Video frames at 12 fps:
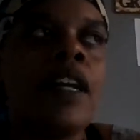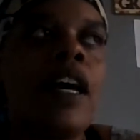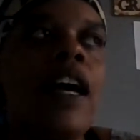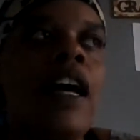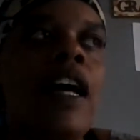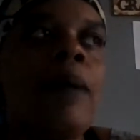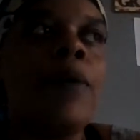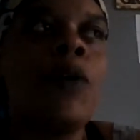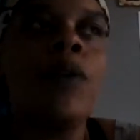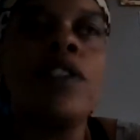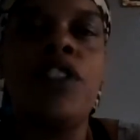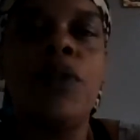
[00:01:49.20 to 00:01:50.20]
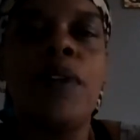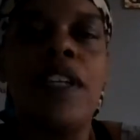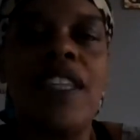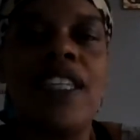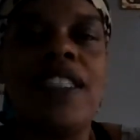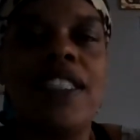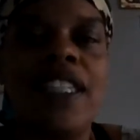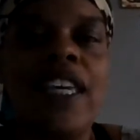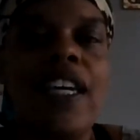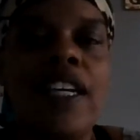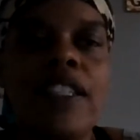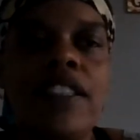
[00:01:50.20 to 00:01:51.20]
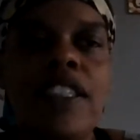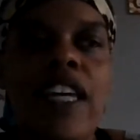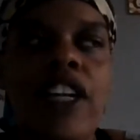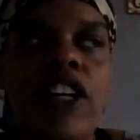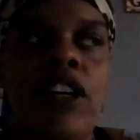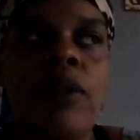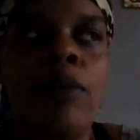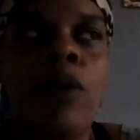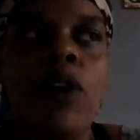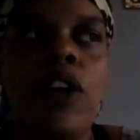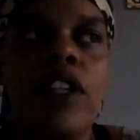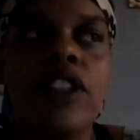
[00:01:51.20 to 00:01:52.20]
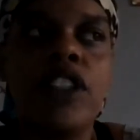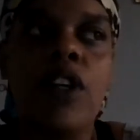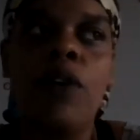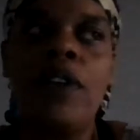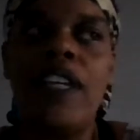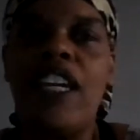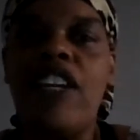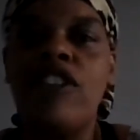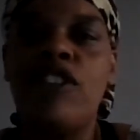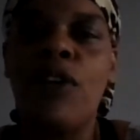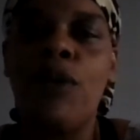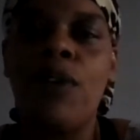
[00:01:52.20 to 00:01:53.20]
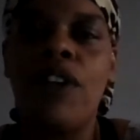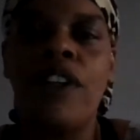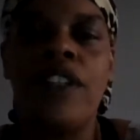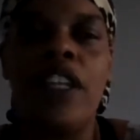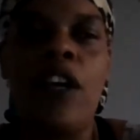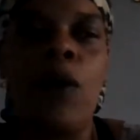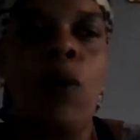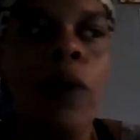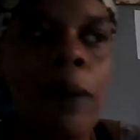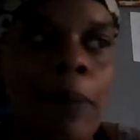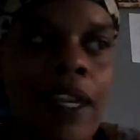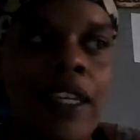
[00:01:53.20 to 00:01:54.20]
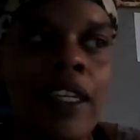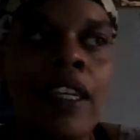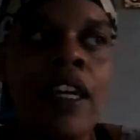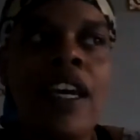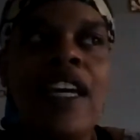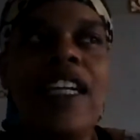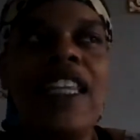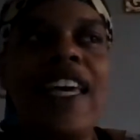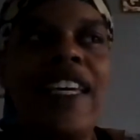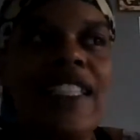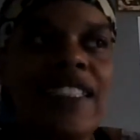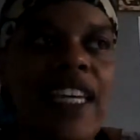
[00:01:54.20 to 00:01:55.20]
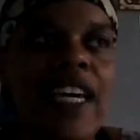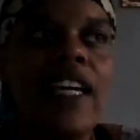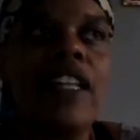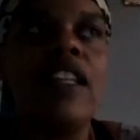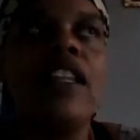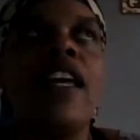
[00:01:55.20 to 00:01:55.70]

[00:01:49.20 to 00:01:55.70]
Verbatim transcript: um, who are doing these things that are more so geared toward you know women clientele